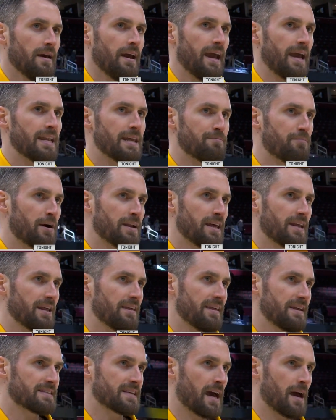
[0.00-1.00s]
anybody at
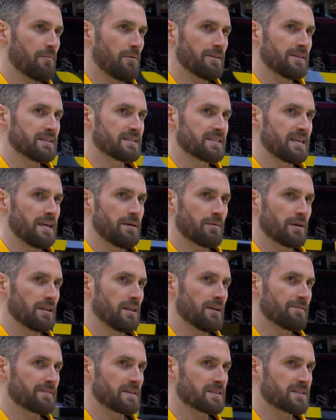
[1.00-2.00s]
any time on this team can
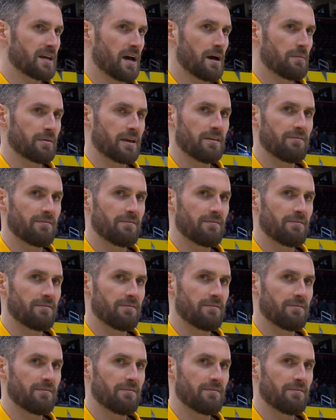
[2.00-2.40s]
lift us up,